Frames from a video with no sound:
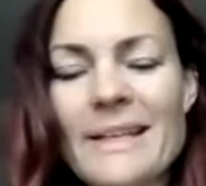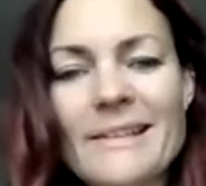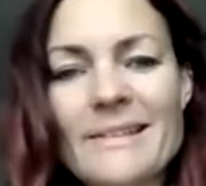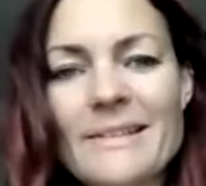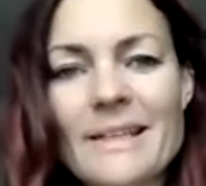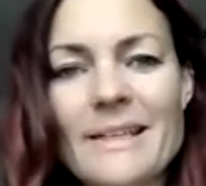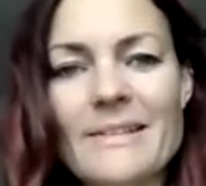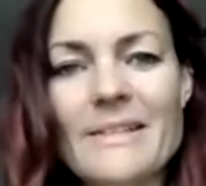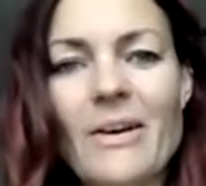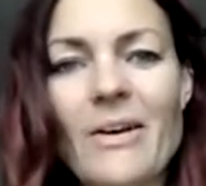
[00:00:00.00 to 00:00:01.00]

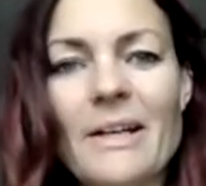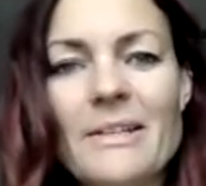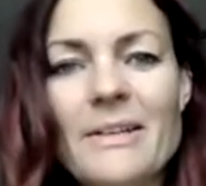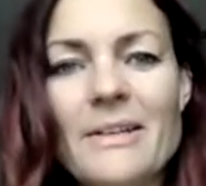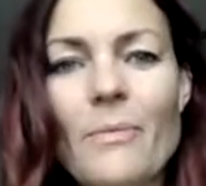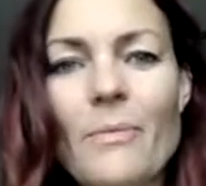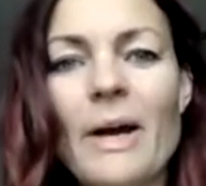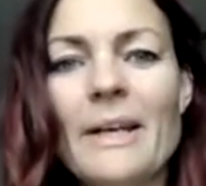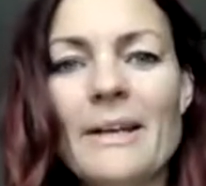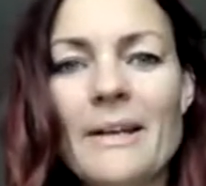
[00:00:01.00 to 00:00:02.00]
is not
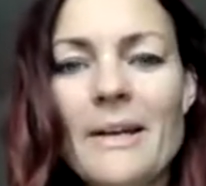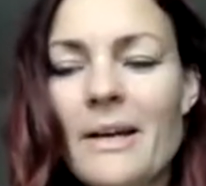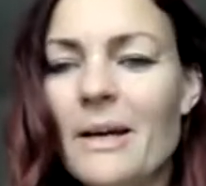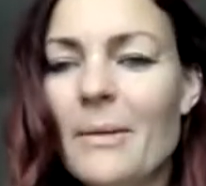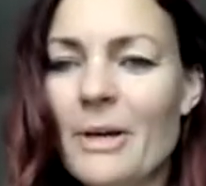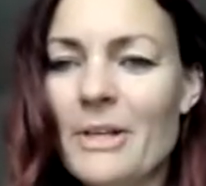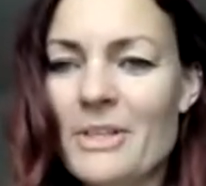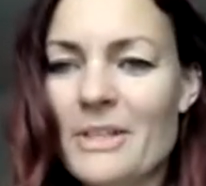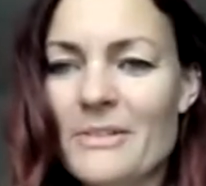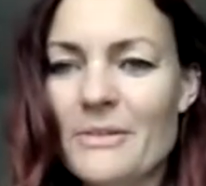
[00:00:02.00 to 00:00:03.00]
one
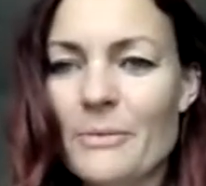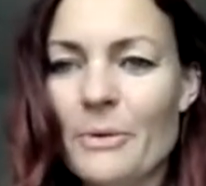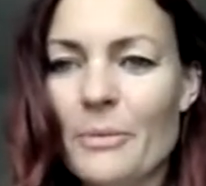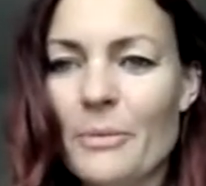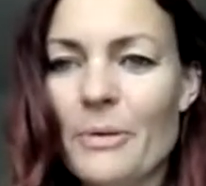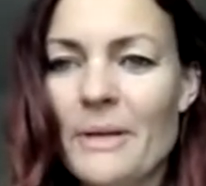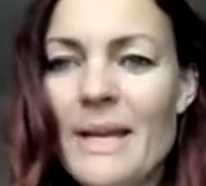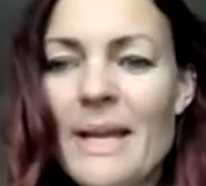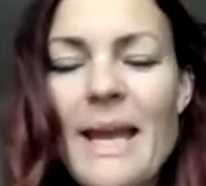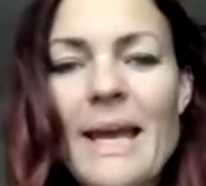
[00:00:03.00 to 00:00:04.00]
homogenous group,
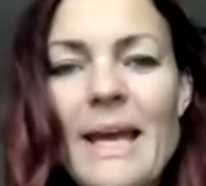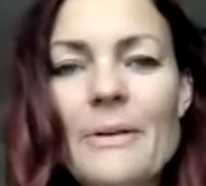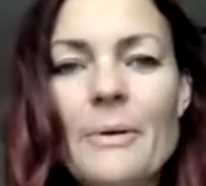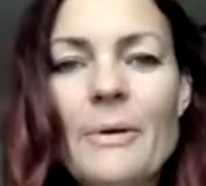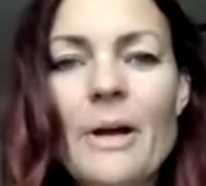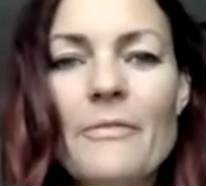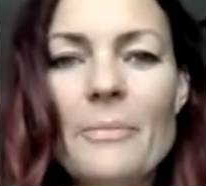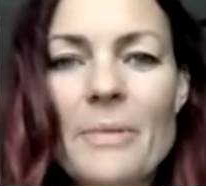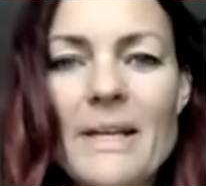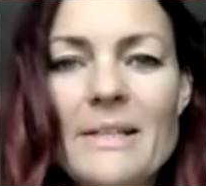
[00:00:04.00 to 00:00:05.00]
and we're
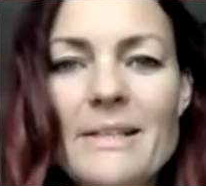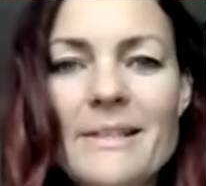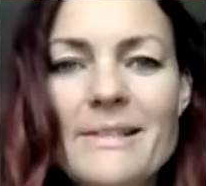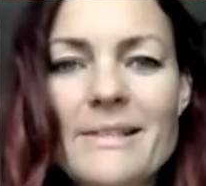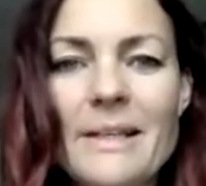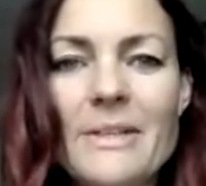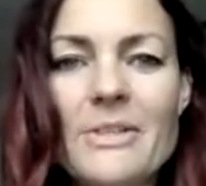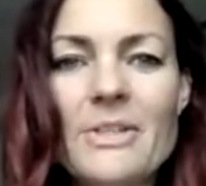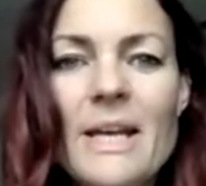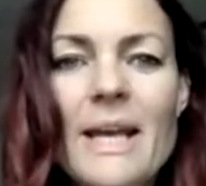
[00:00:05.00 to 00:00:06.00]
often painted as
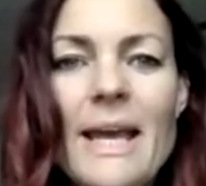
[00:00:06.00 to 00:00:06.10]
such.